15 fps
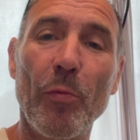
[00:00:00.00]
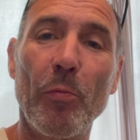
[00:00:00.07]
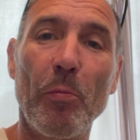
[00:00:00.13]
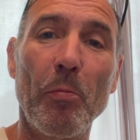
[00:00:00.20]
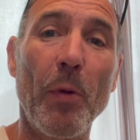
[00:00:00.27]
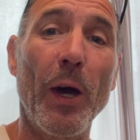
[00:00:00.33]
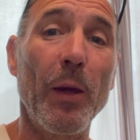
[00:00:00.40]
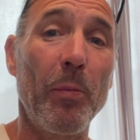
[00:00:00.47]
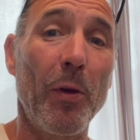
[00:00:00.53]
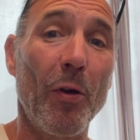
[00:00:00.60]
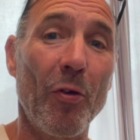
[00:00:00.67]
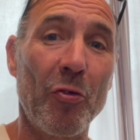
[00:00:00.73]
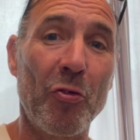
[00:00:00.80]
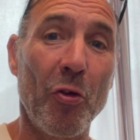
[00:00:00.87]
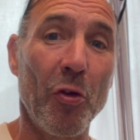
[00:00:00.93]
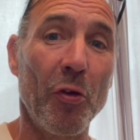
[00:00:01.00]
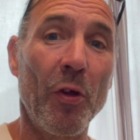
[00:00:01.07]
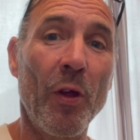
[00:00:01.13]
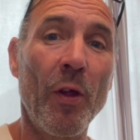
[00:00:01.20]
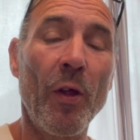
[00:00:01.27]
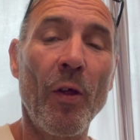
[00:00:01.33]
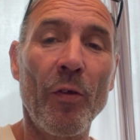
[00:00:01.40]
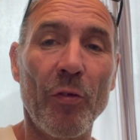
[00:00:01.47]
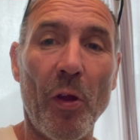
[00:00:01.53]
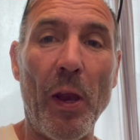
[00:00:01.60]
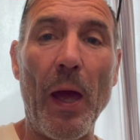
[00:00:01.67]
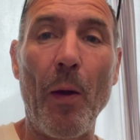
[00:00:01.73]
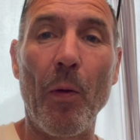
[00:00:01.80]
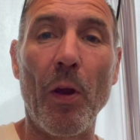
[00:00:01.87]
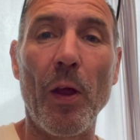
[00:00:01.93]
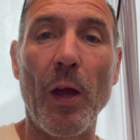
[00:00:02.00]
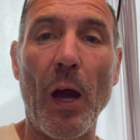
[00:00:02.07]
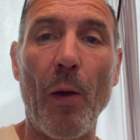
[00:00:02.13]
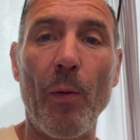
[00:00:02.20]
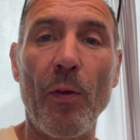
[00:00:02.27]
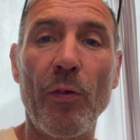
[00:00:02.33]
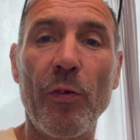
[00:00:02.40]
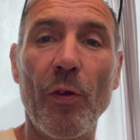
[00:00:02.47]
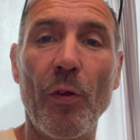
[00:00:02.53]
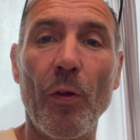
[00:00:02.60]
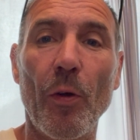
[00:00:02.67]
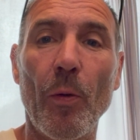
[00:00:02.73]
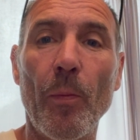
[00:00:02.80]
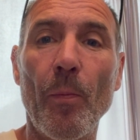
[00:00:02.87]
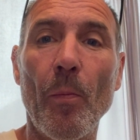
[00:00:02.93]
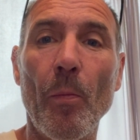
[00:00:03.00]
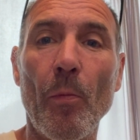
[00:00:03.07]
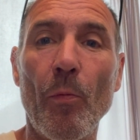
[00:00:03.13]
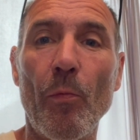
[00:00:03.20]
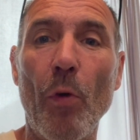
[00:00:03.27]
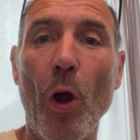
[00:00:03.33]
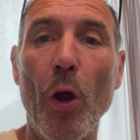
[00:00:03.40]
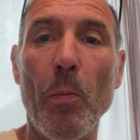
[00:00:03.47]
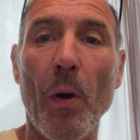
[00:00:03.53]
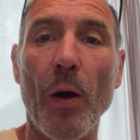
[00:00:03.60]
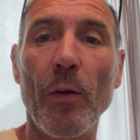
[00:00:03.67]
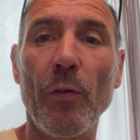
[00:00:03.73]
maybe I should. So now we're going to go into the Roma